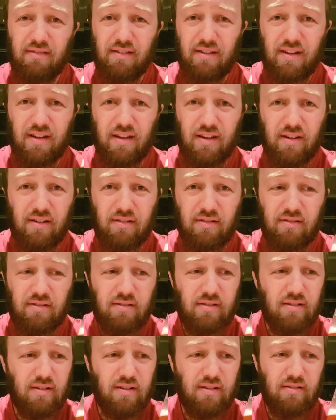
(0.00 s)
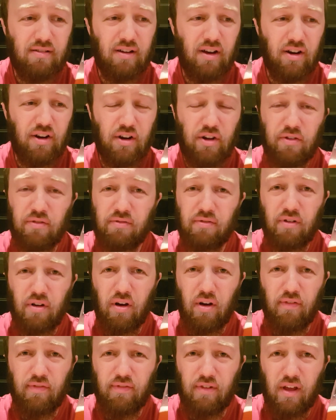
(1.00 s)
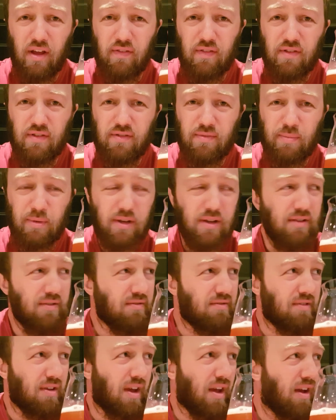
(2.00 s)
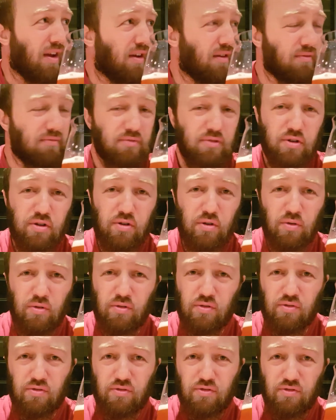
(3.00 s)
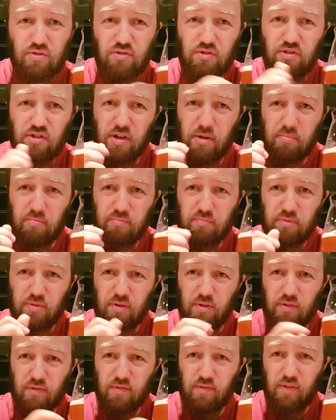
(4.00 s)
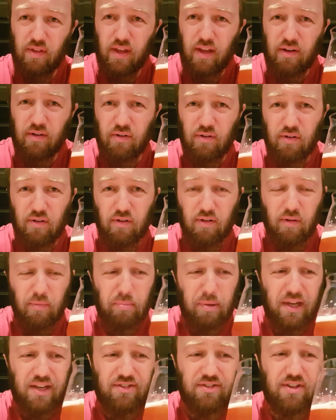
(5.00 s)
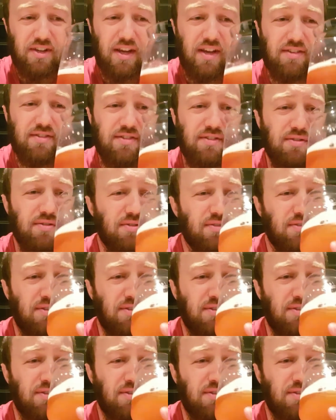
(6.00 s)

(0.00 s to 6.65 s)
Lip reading: I don't know, off flavours, be it corn chip sort of thing, or a peachy ester or